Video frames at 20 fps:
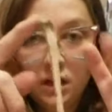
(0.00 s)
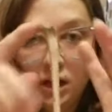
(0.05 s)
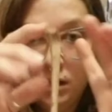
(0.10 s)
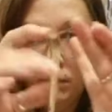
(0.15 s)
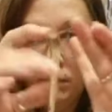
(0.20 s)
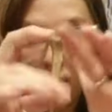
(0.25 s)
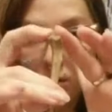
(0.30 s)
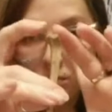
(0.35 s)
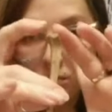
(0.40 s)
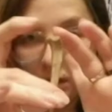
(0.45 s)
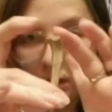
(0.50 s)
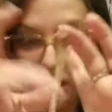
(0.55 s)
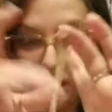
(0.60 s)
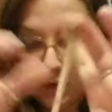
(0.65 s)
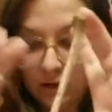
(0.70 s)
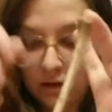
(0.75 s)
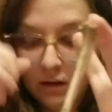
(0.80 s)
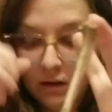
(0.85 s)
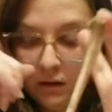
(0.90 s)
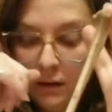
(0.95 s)
a bone
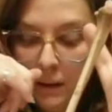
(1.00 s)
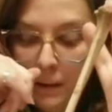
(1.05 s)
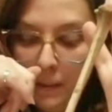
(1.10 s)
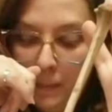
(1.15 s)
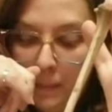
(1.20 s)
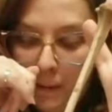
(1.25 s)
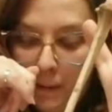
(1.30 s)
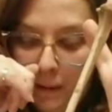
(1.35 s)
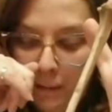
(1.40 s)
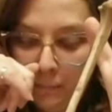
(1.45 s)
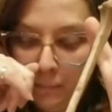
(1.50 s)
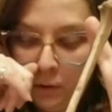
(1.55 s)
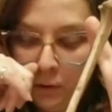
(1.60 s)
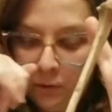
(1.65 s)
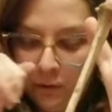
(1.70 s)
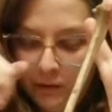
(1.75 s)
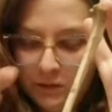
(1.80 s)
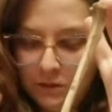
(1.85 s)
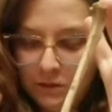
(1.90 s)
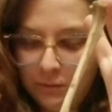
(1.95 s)
here that I'm
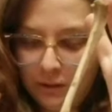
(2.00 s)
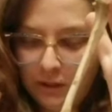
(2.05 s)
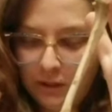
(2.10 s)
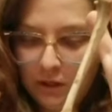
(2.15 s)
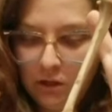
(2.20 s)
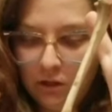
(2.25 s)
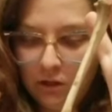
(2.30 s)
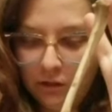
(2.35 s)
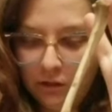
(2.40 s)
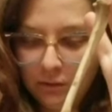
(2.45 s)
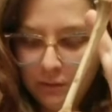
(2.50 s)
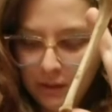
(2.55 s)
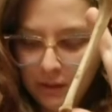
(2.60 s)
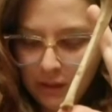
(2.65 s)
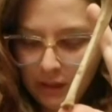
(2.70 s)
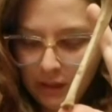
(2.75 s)
going to include.